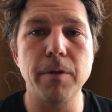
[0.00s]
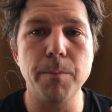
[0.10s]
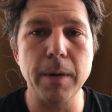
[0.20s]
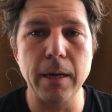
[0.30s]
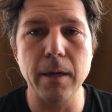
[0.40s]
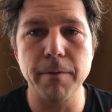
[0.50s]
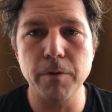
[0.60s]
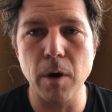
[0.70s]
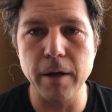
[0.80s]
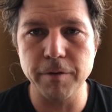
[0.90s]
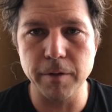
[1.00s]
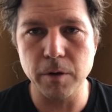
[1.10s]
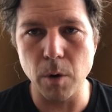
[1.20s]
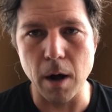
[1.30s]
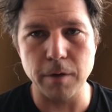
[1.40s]
the meaning of Christ on the
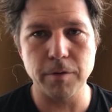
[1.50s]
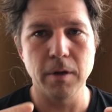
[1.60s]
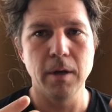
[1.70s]
cross.